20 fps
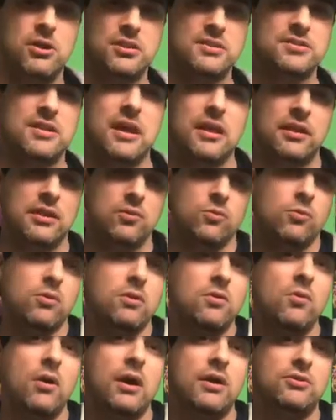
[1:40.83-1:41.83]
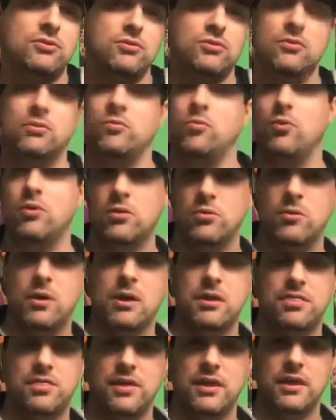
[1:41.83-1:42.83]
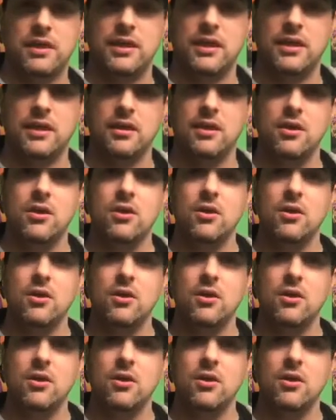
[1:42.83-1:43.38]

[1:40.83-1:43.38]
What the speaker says: exactly what do I do and what am I thinking